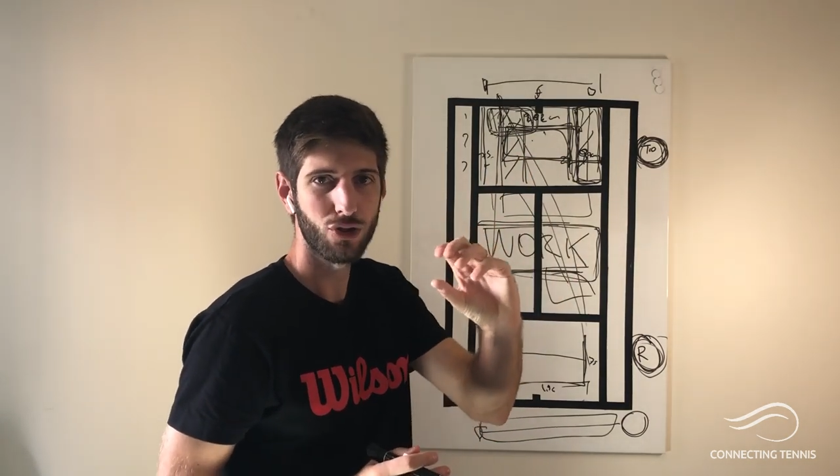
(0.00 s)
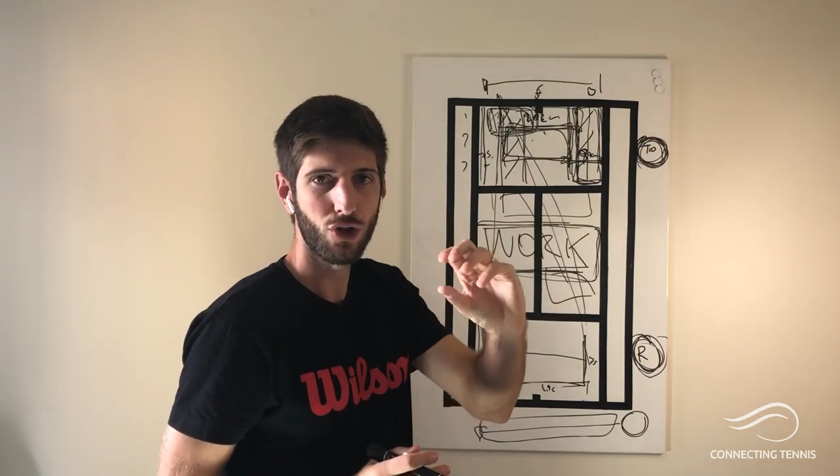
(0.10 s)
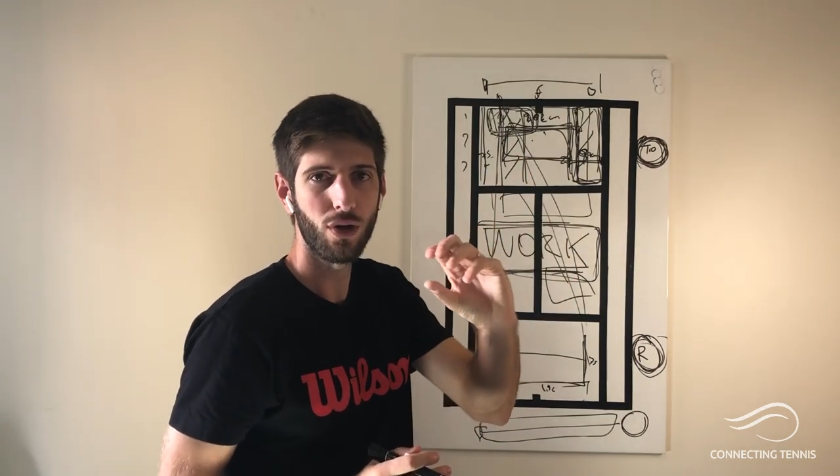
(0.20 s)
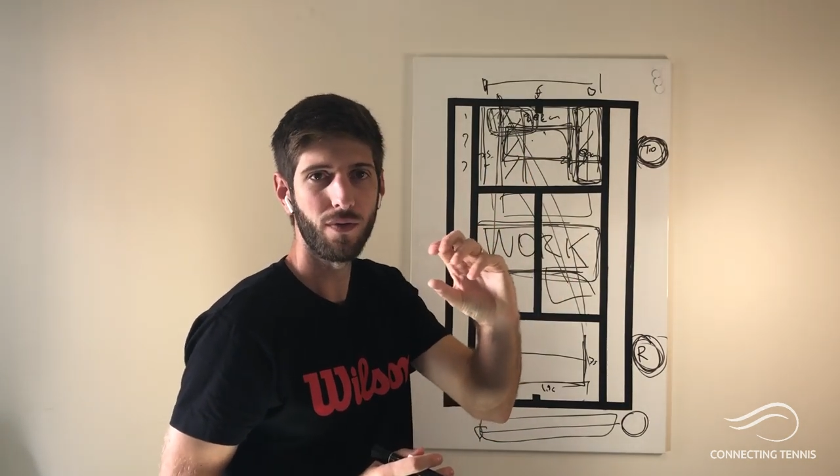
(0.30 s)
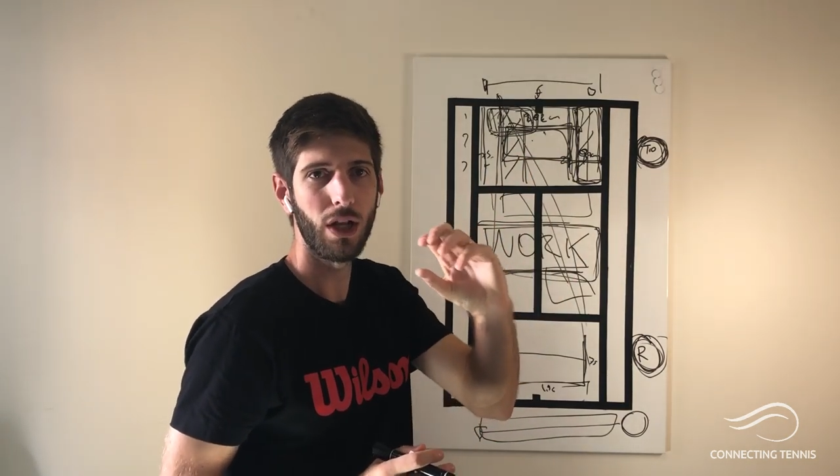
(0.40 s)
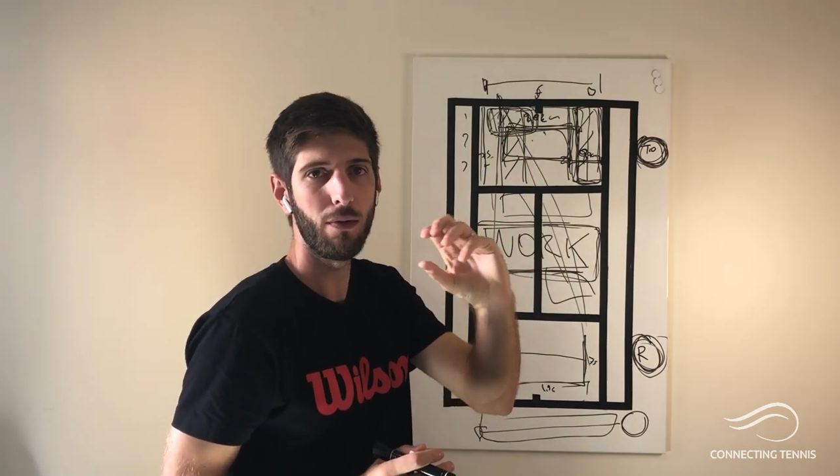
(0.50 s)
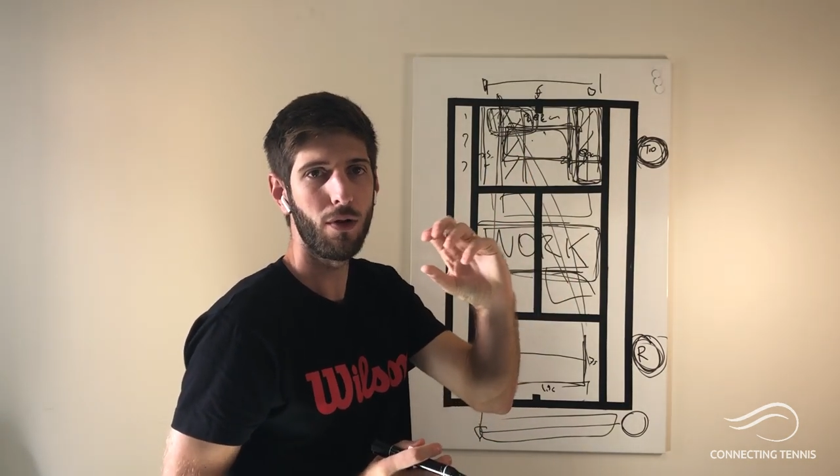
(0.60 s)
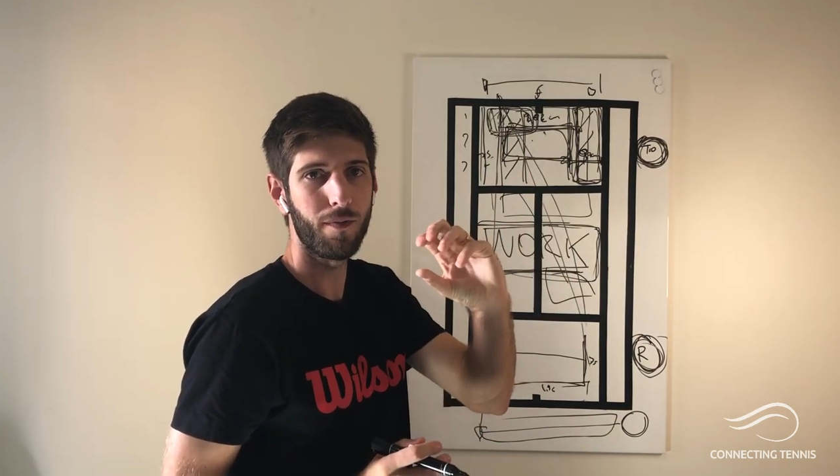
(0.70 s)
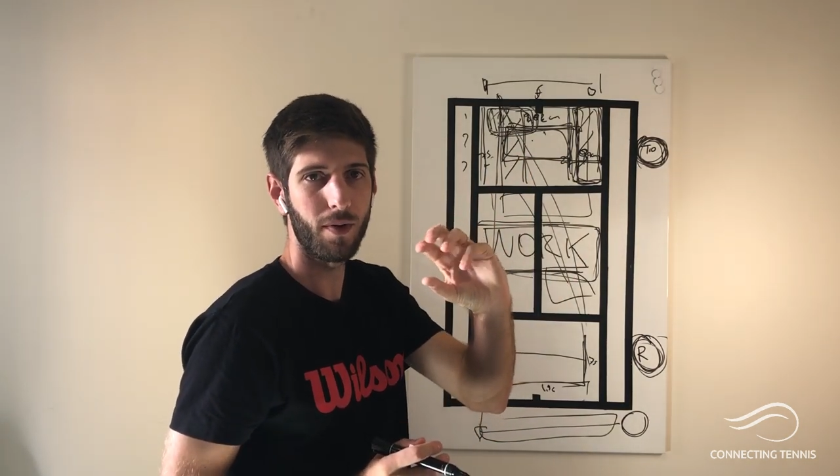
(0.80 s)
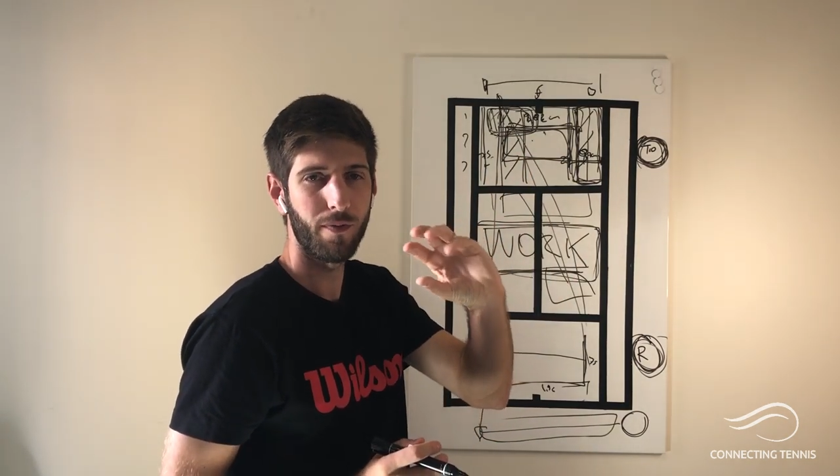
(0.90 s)
sort of
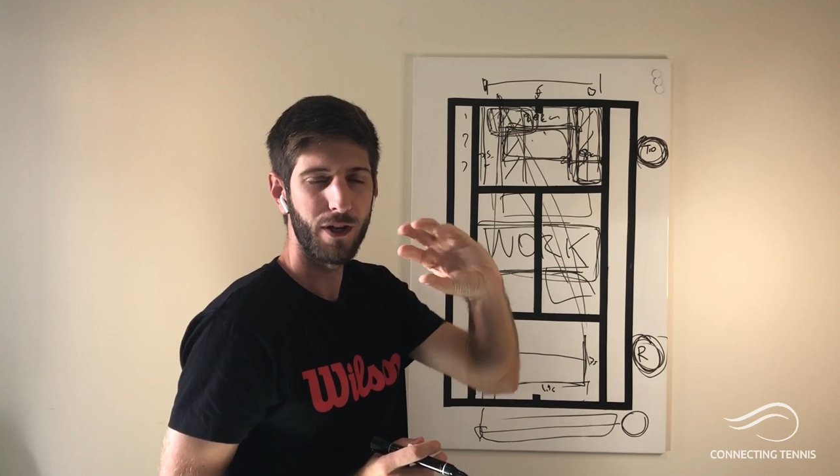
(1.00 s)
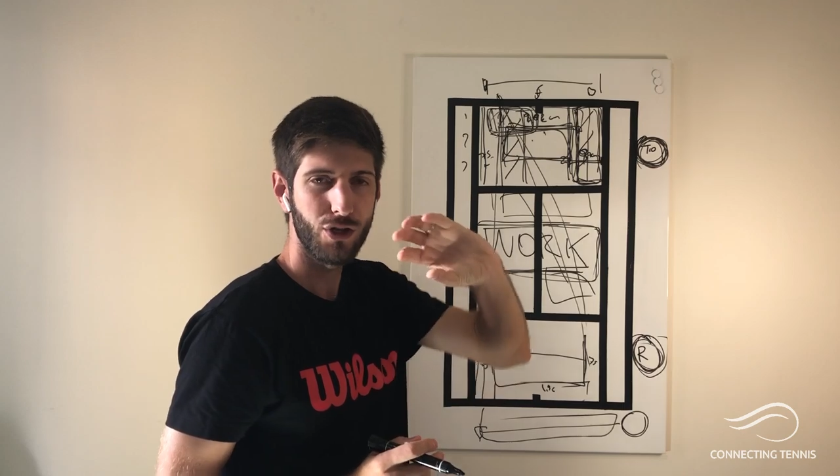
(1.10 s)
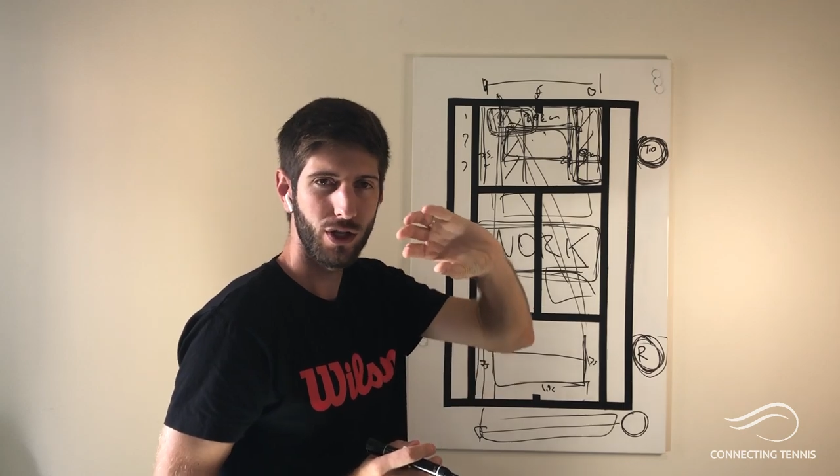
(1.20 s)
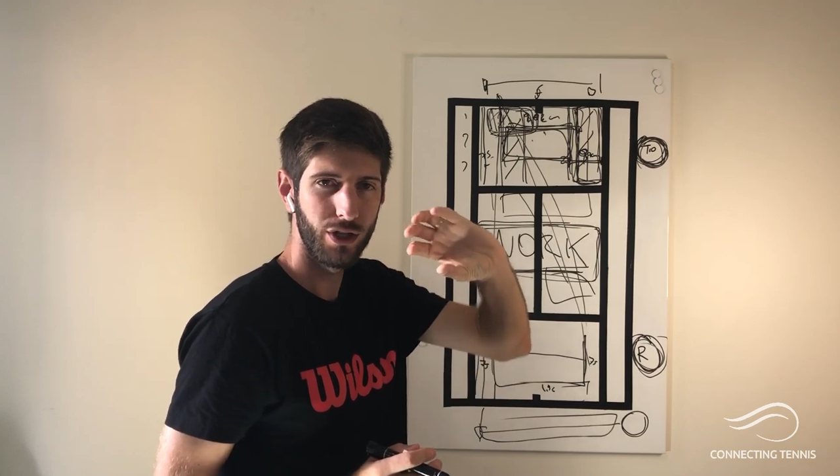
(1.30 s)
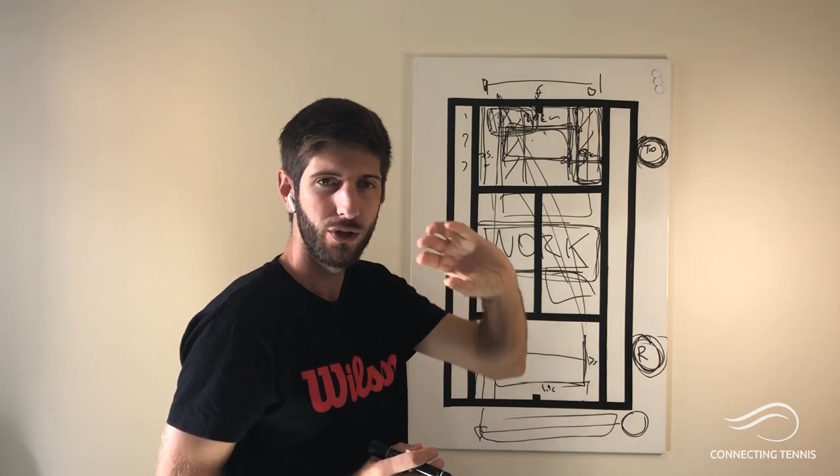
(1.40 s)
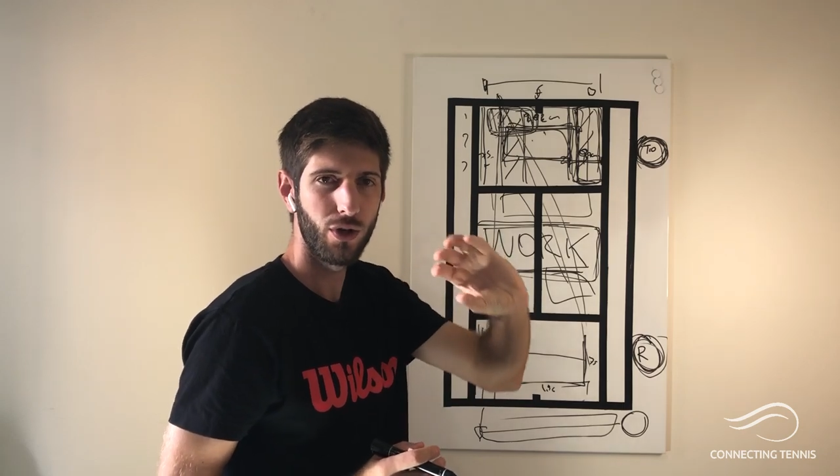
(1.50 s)
level of professional,